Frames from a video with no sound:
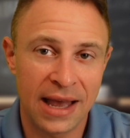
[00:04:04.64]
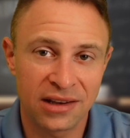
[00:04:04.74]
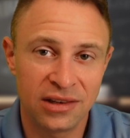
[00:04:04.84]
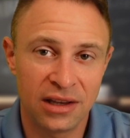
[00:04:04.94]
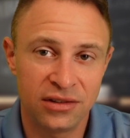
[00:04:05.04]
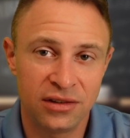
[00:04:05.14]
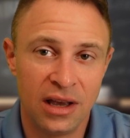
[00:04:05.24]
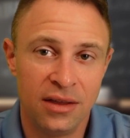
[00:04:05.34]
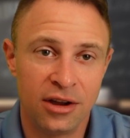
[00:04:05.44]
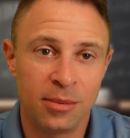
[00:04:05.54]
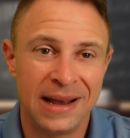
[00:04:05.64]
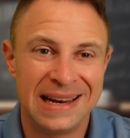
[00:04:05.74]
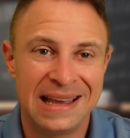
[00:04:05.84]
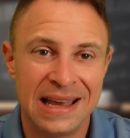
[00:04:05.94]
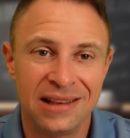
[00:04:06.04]
access, thereby
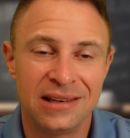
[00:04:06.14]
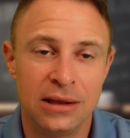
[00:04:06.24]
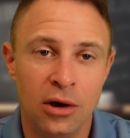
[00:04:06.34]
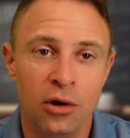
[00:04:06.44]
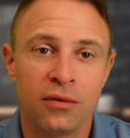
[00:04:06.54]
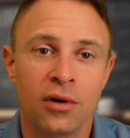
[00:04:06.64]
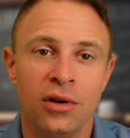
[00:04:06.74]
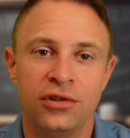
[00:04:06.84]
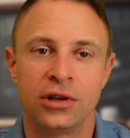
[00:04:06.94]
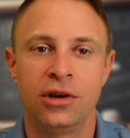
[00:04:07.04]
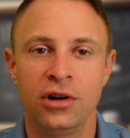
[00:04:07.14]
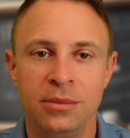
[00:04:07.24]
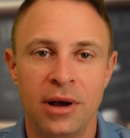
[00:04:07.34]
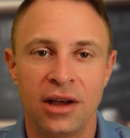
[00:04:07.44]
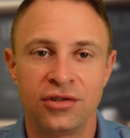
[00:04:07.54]
enhancing the overall security
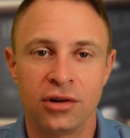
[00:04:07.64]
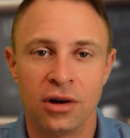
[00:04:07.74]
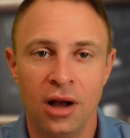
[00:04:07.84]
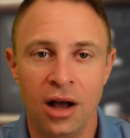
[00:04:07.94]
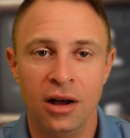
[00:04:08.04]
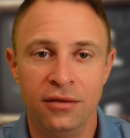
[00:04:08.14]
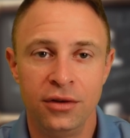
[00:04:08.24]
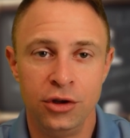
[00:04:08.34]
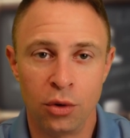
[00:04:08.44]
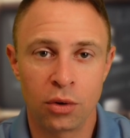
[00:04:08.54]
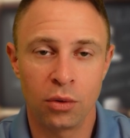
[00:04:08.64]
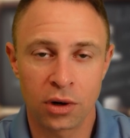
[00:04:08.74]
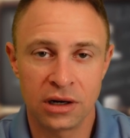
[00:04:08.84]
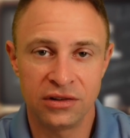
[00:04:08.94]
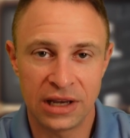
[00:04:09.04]
posture of your
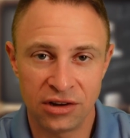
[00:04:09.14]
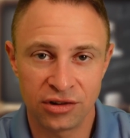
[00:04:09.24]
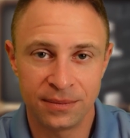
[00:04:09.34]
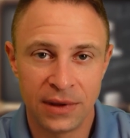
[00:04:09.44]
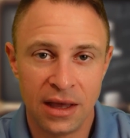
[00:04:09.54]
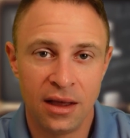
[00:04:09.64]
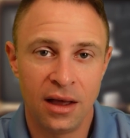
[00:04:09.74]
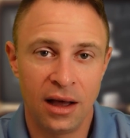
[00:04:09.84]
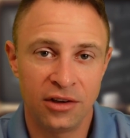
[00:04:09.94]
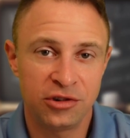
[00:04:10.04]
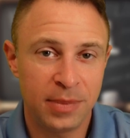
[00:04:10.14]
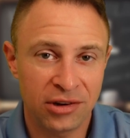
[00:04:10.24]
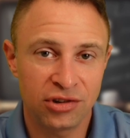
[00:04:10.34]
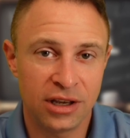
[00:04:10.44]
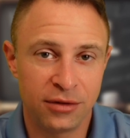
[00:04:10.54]
organization,
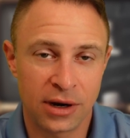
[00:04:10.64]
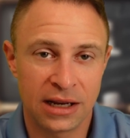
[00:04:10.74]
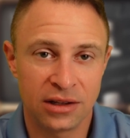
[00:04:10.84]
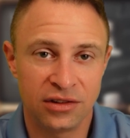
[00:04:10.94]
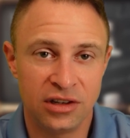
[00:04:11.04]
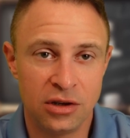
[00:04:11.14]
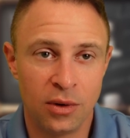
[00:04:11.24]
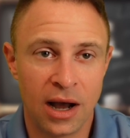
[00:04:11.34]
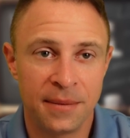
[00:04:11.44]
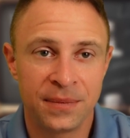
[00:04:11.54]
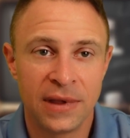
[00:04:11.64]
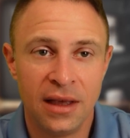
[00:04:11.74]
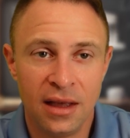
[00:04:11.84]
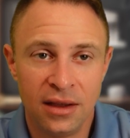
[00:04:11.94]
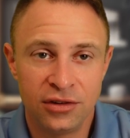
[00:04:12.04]
especially if you're handling CUI.
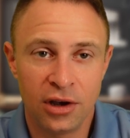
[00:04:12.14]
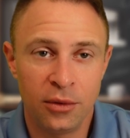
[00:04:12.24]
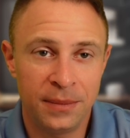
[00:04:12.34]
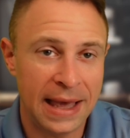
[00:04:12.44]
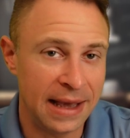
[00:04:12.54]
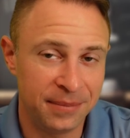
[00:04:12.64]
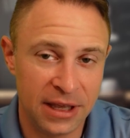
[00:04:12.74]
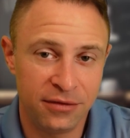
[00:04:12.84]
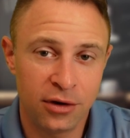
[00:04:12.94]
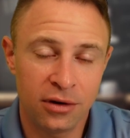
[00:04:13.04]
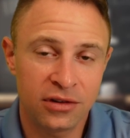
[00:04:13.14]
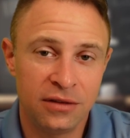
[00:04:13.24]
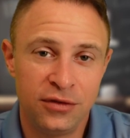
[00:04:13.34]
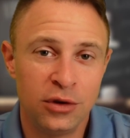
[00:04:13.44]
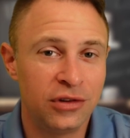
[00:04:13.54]
So, hey, if you're as
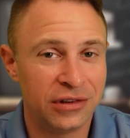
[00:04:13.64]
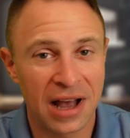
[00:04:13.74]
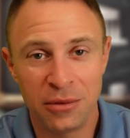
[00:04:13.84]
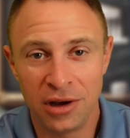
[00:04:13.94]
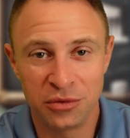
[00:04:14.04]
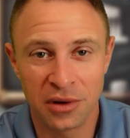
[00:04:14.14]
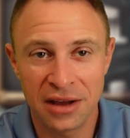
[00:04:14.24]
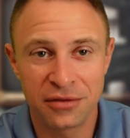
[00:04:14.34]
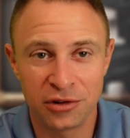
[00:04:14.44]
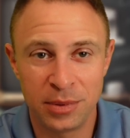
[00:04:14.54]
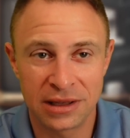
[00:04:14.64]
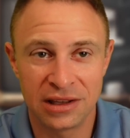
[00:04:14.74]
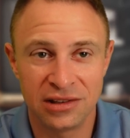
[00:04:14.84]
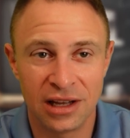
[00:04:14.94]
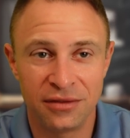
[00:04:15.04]
confused as I was when I first picked
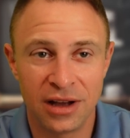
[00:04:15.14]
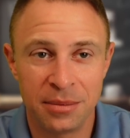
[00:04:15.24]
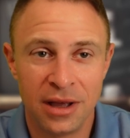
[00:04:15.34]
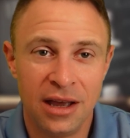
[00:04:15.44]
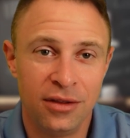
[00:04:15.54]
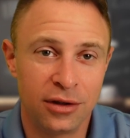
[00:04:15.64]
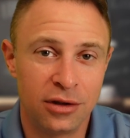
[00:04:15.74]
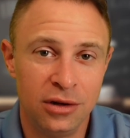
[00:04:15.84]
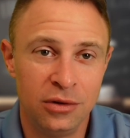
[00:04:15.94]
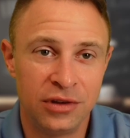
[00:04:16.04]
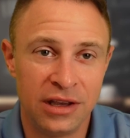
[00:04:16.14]
this stuff up, the good news